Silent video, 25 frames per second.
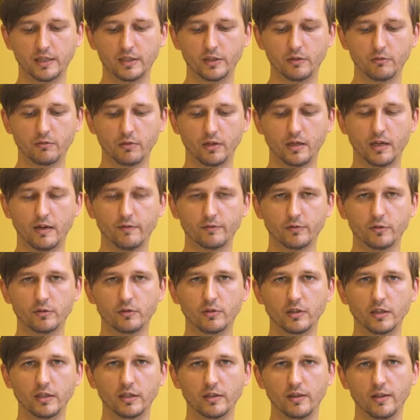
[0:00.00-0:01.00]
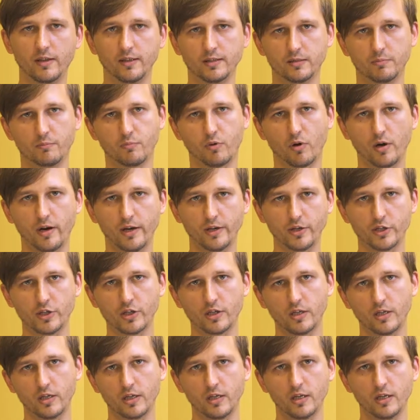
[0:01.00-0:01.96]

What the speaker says: you will have to delete this branch